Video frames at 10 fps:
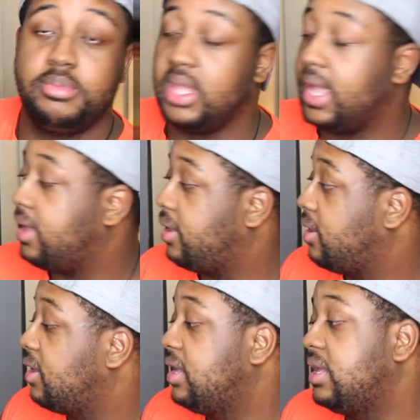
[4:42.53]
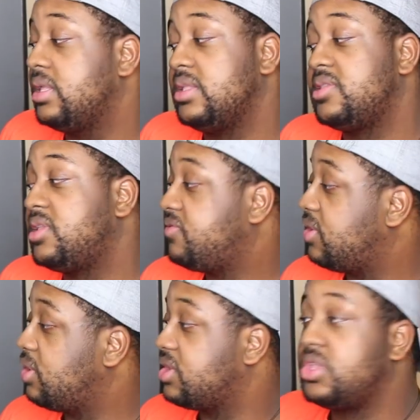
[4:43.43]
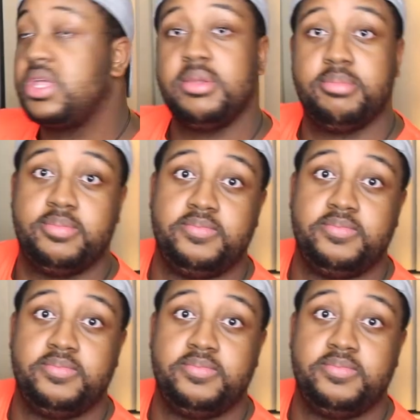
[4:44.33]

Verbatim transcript: Okay, the stuff don't look cheap.